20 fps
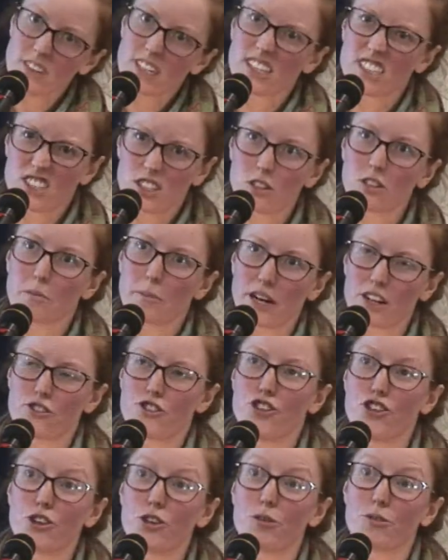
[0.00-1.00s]
until about
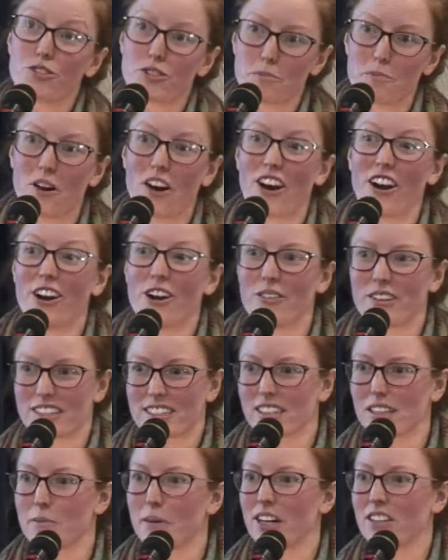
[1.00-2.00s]
noon tomorrow,
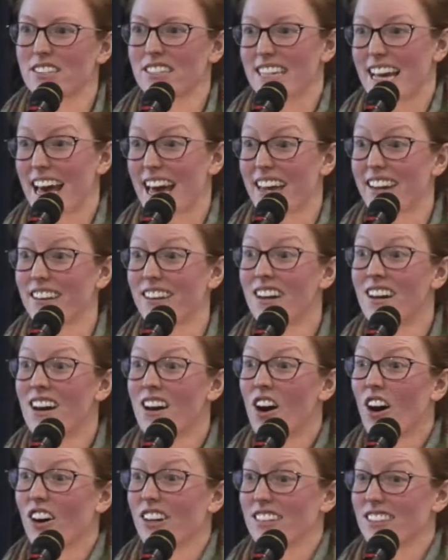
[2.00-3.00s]
until about 10
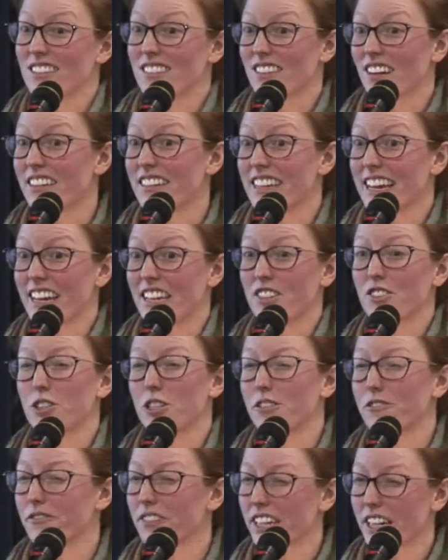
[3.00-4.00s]
on Sunday. So
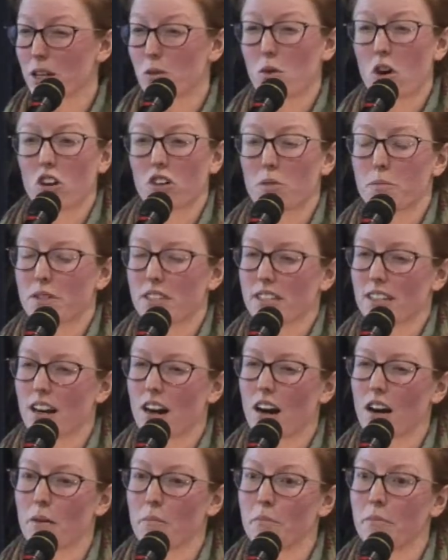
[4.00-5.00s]
you're very welcome to
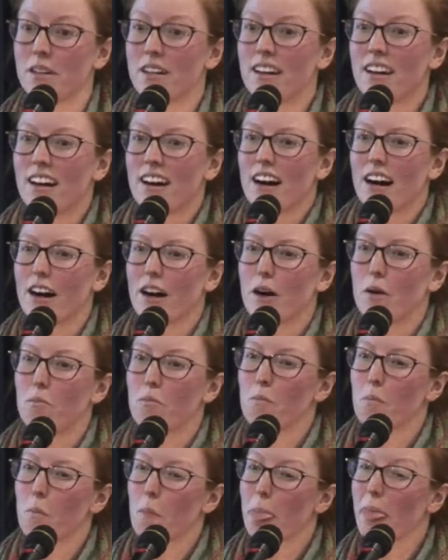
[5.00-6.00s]

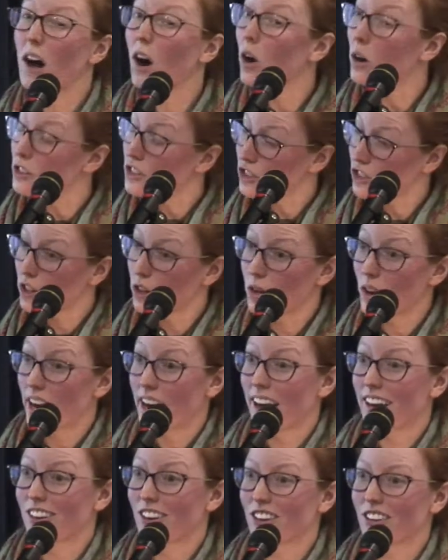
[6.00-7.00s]
come. Also
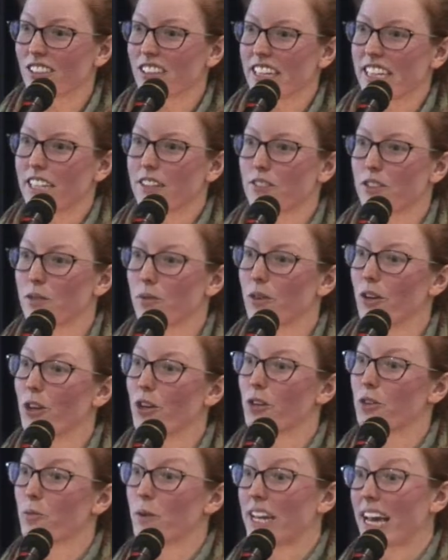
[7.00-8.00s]
at Our Lady of the
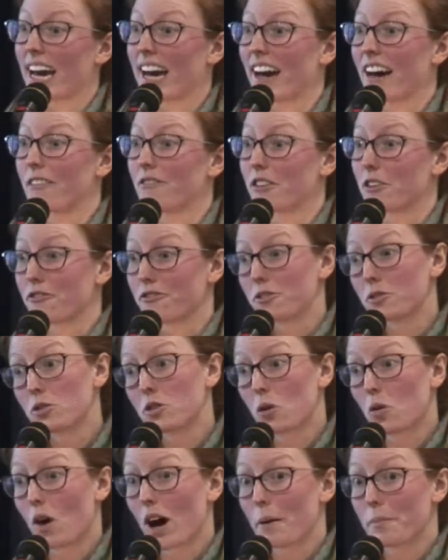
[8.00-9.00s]
Road, we have a food
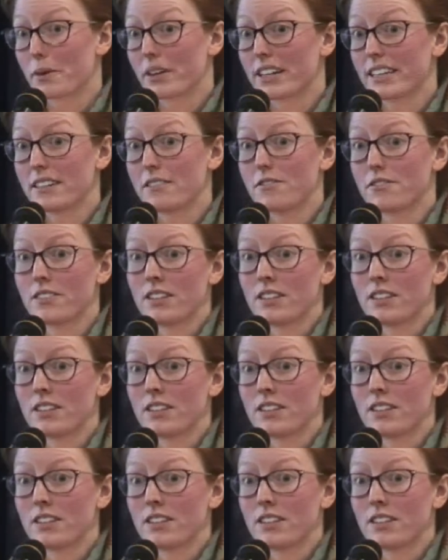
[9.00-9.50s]
cooperative